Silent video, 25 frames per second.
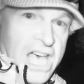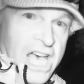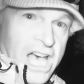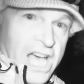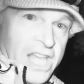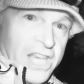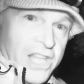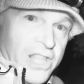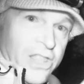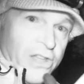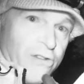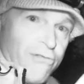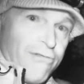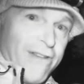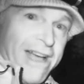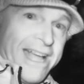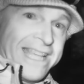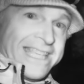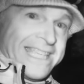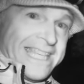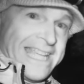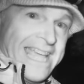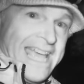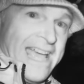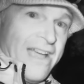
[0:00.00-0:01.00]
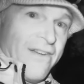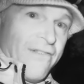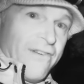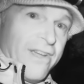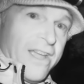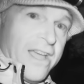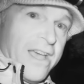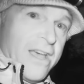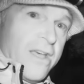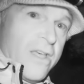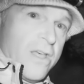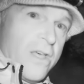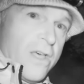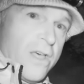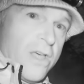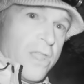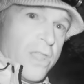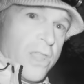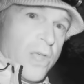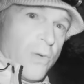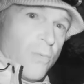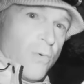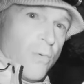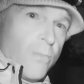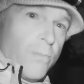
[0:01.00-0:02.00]
another ratty area
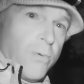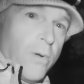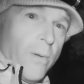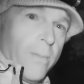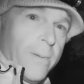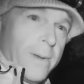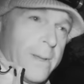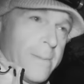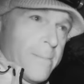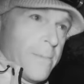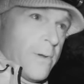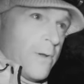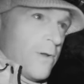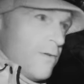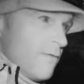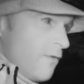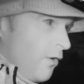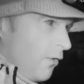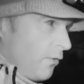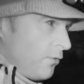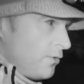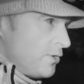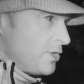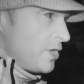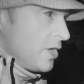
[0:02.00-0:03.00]
that we'll probably move on